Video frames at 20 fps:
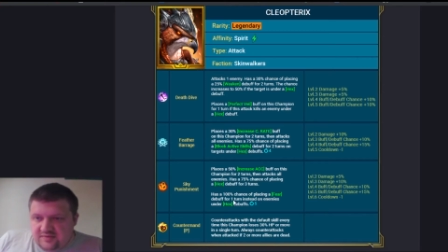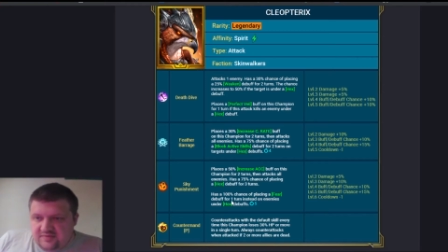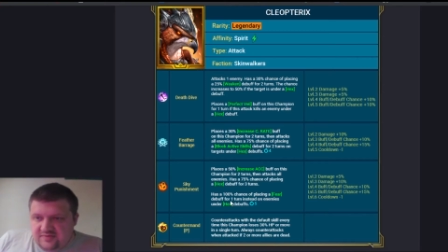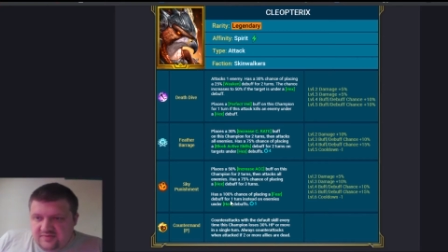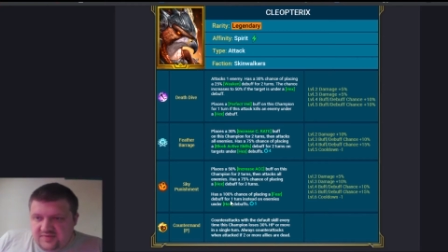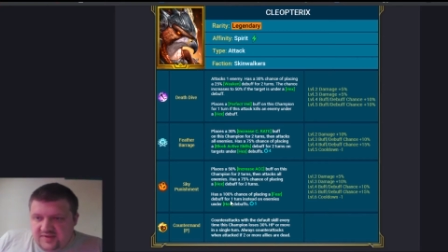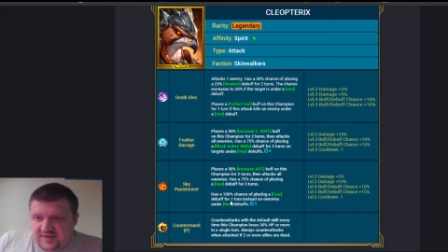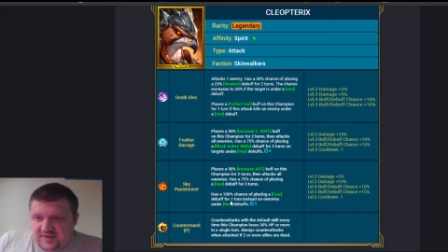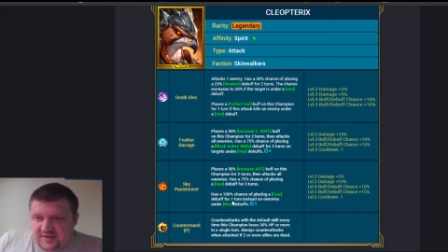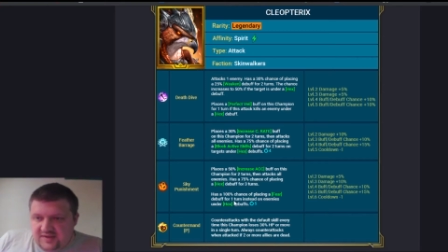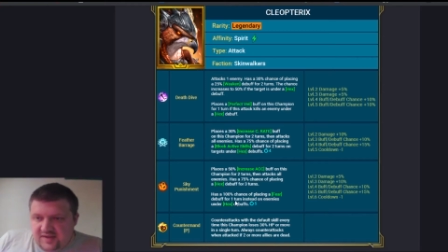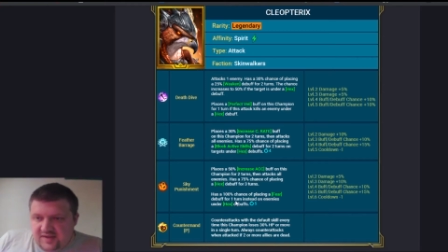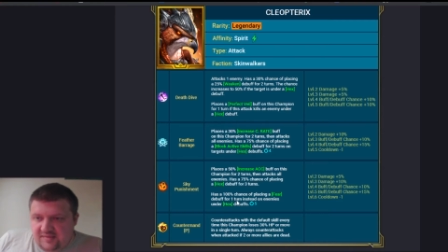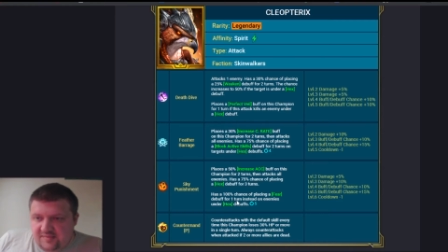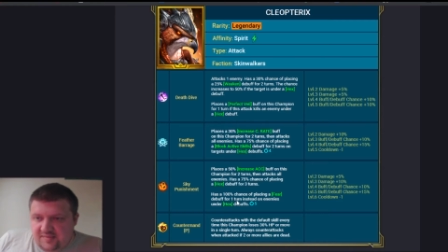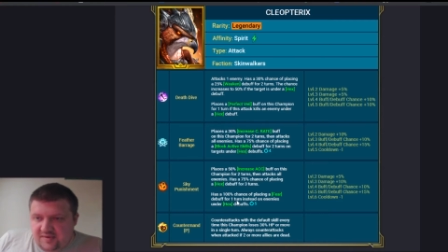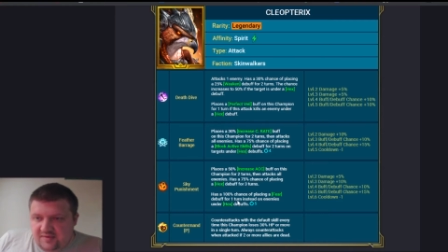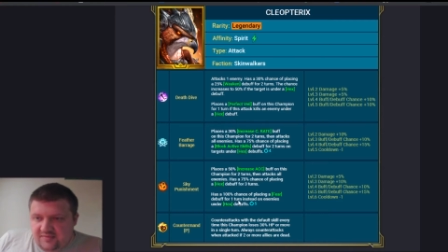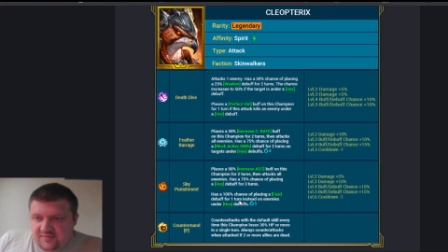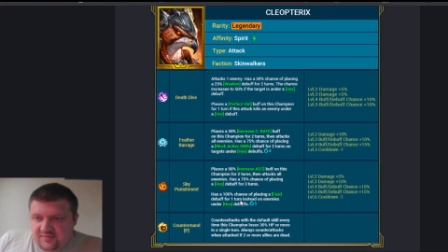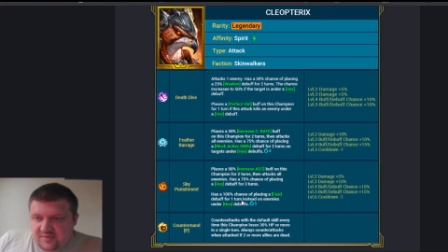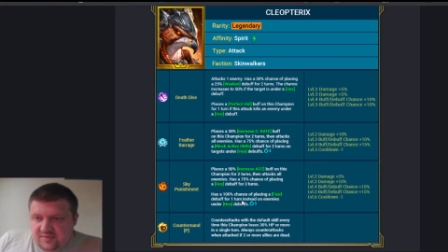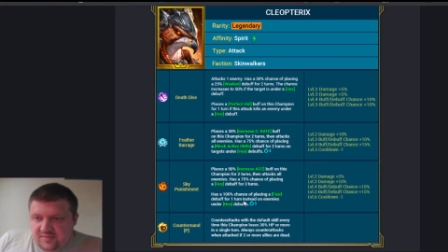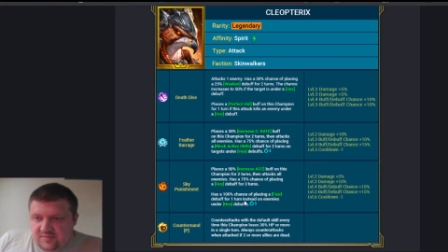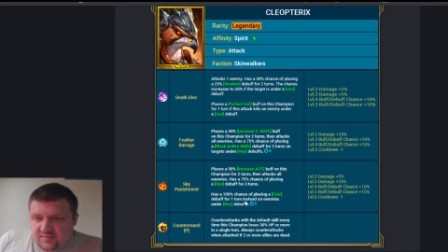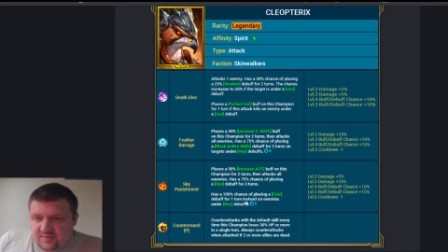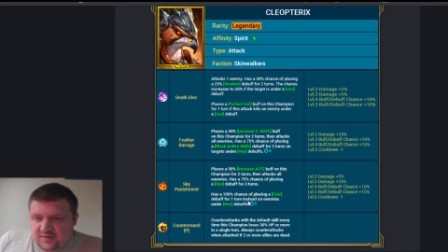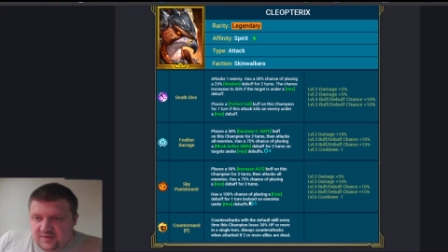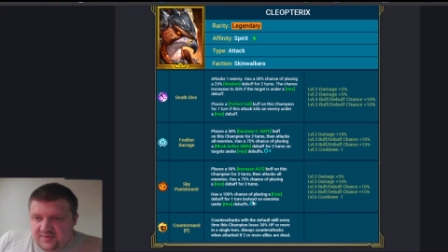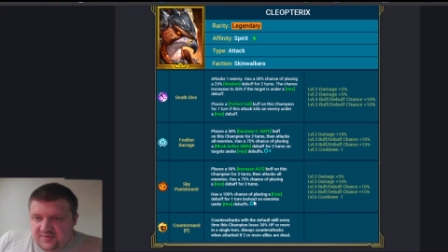Fear debuff on
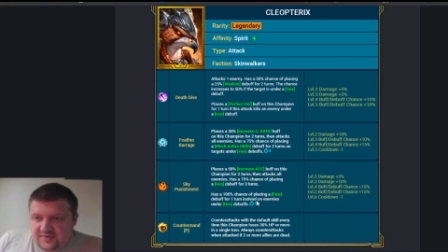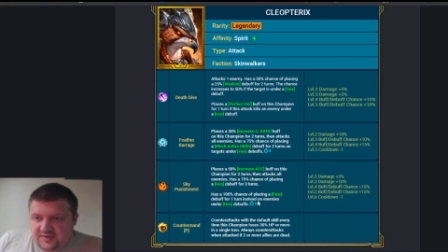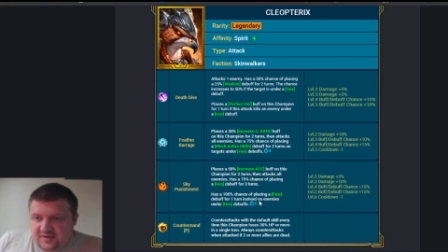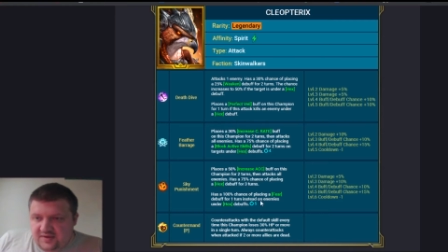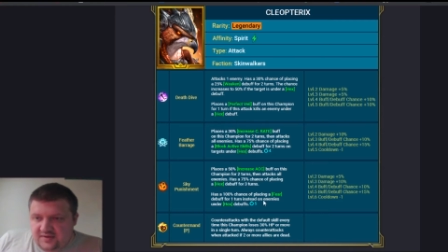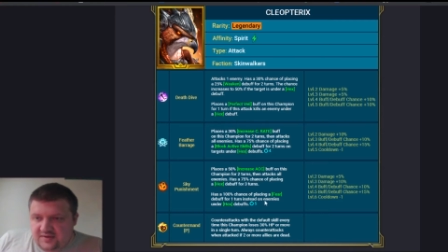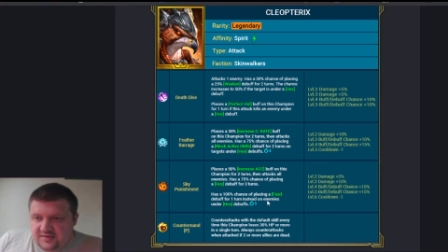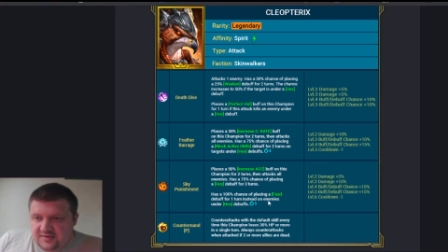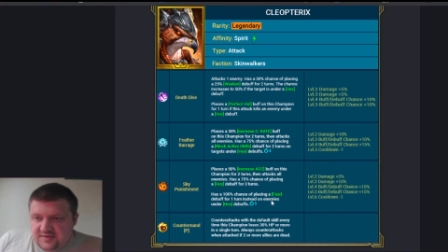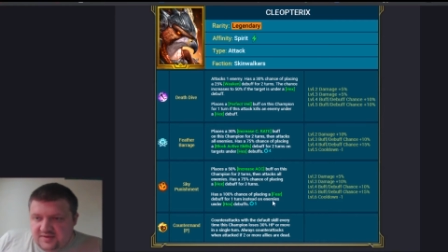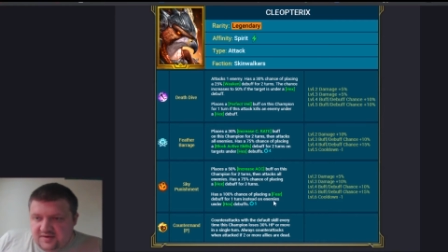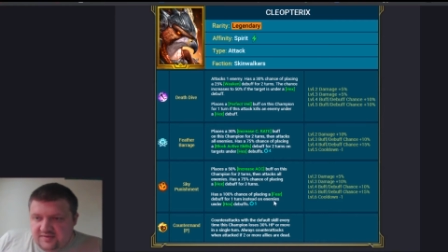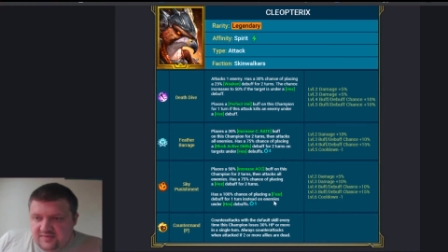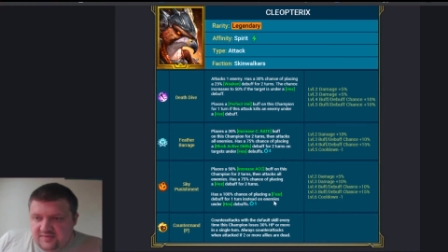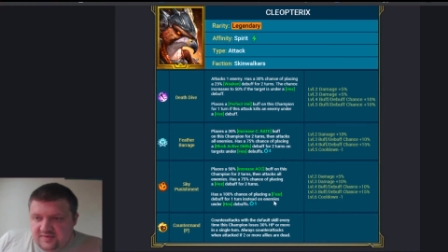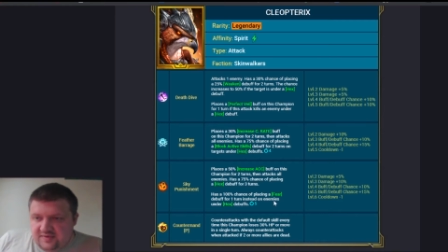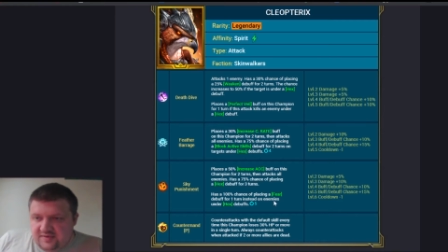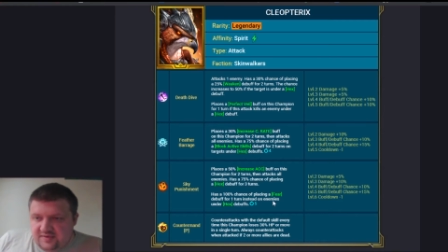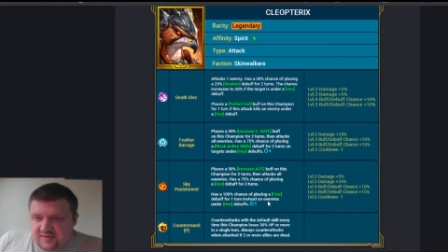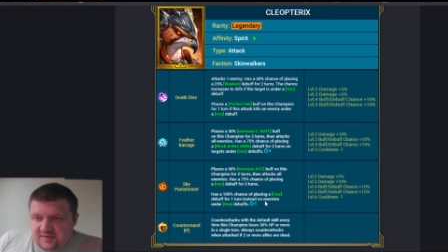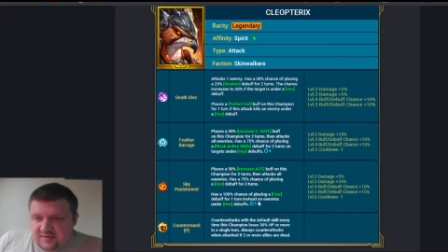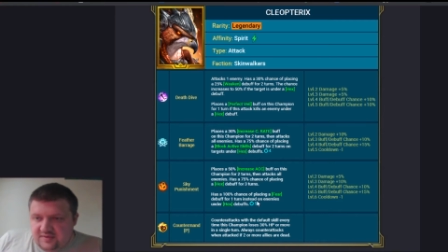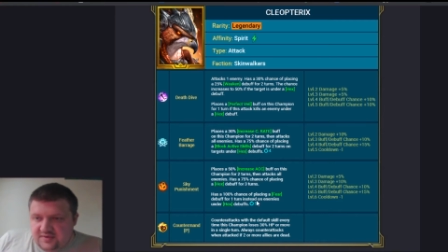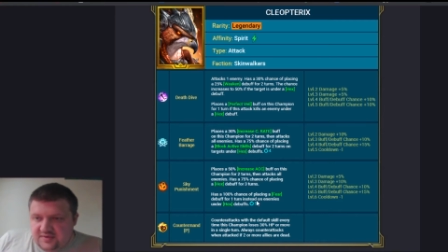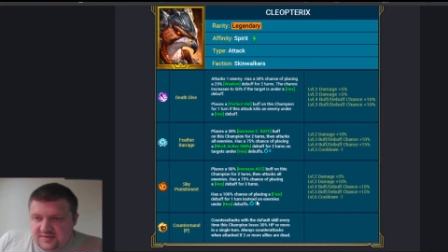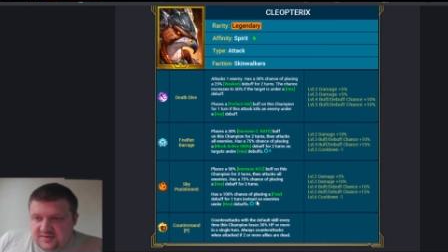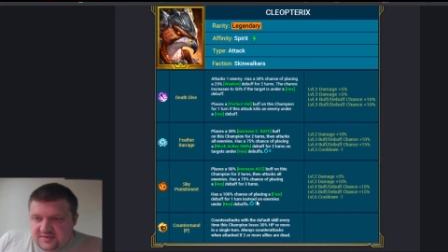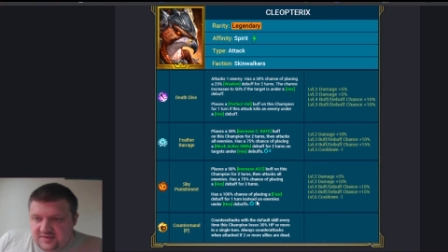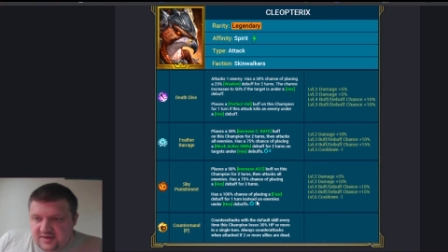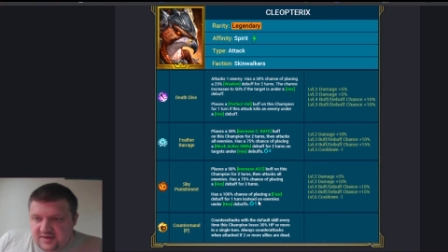turn instead
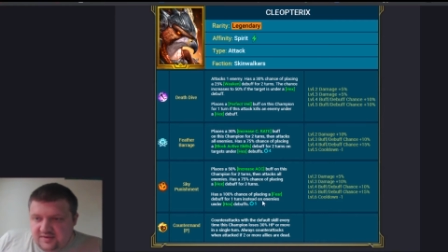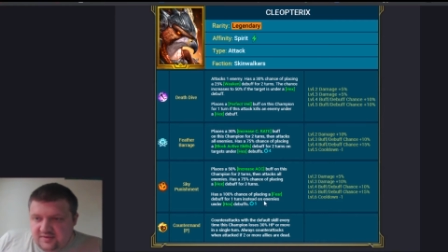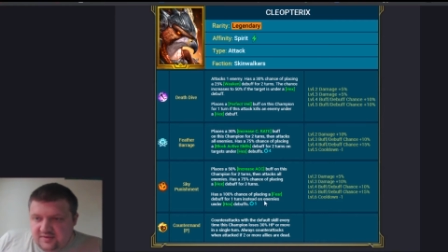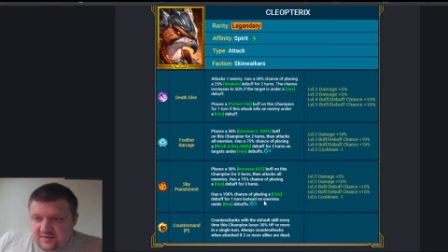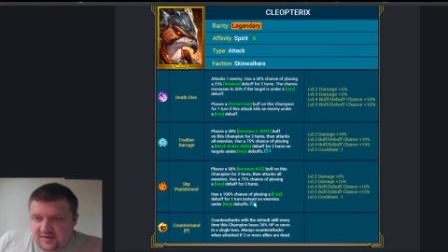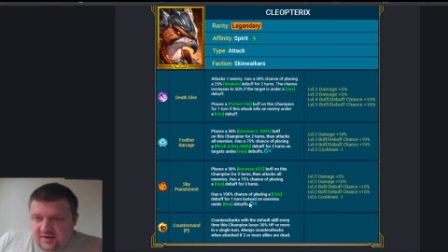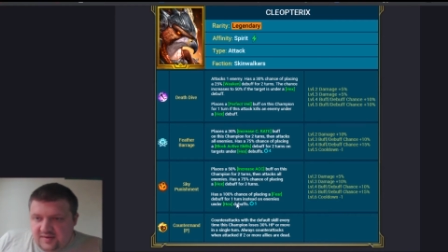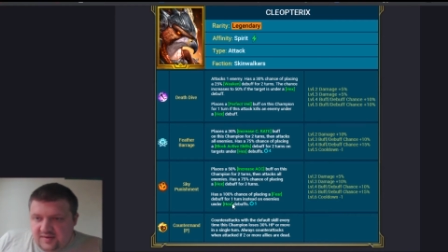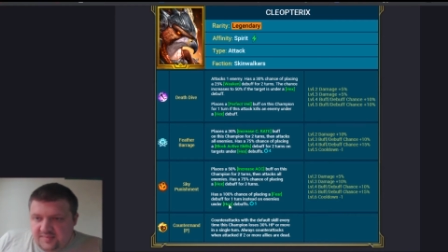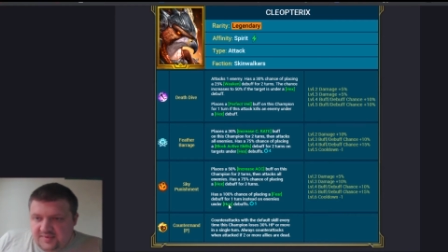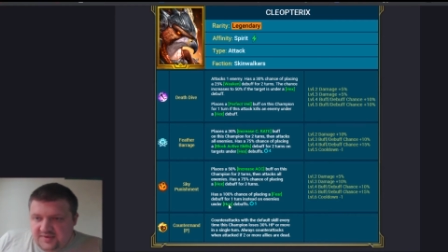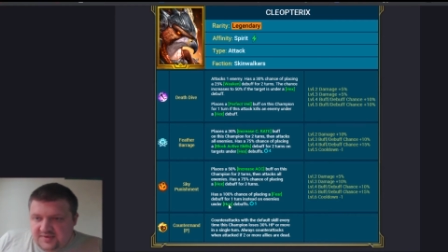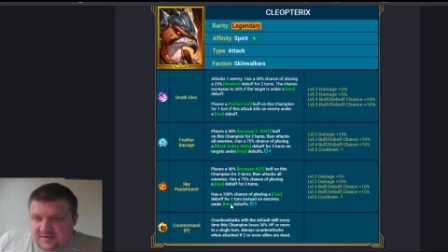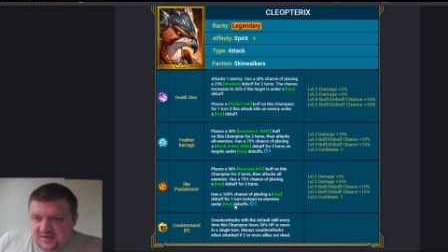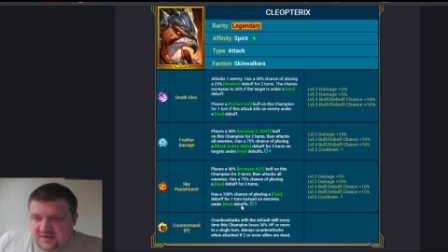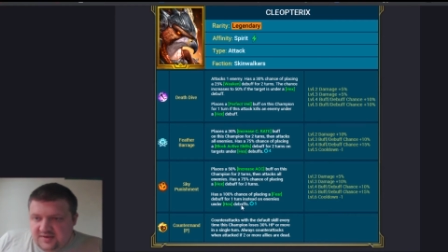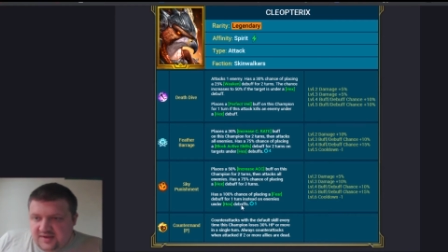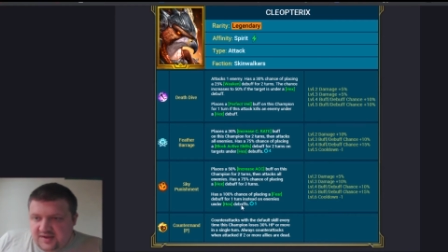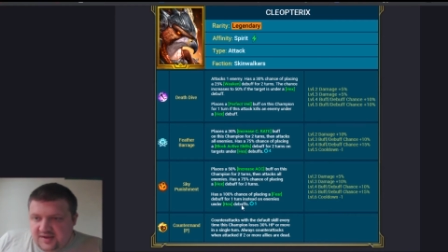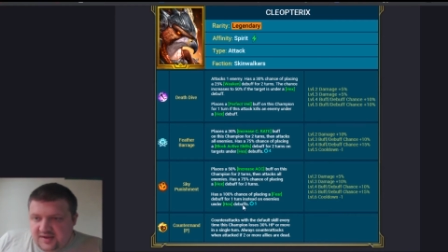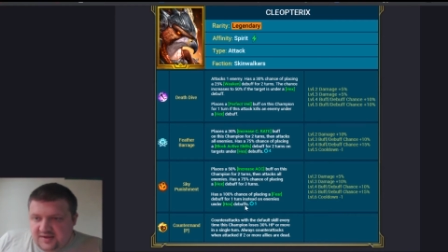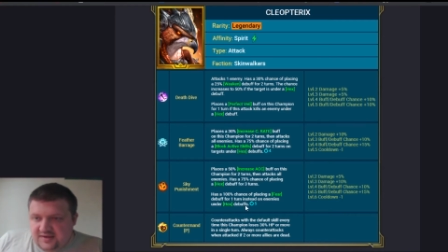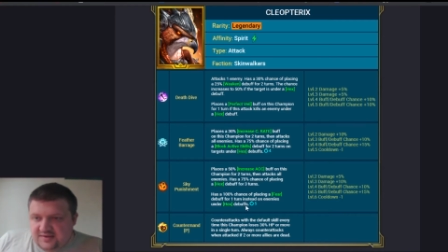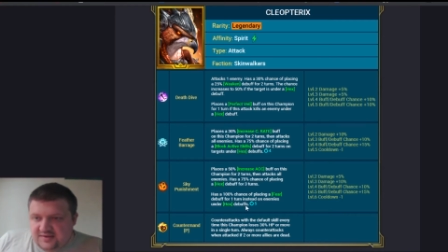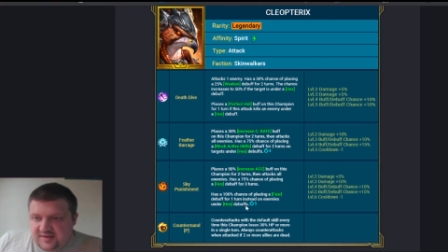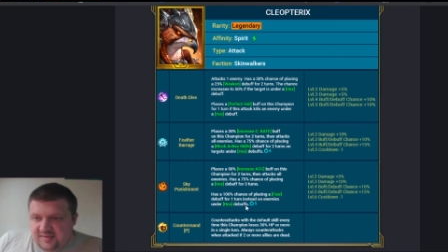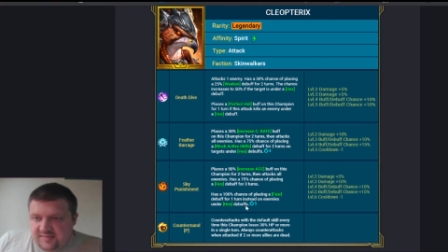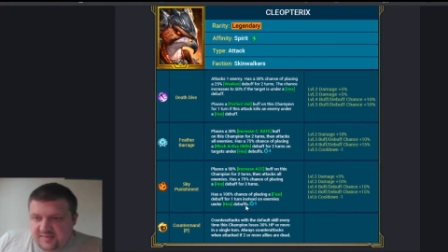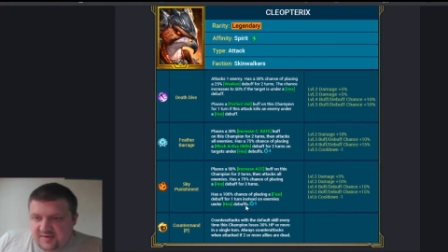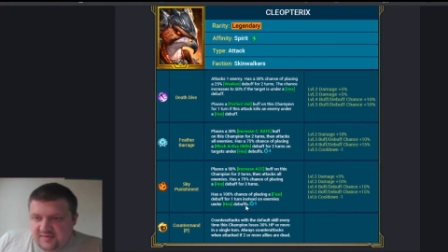on enemies under Hex
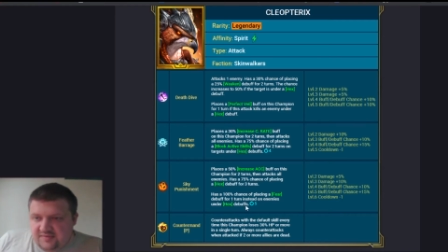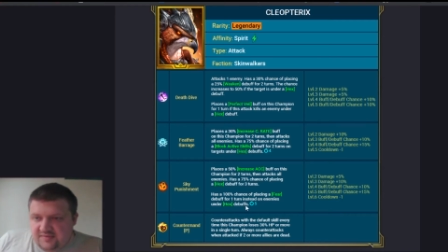debuff.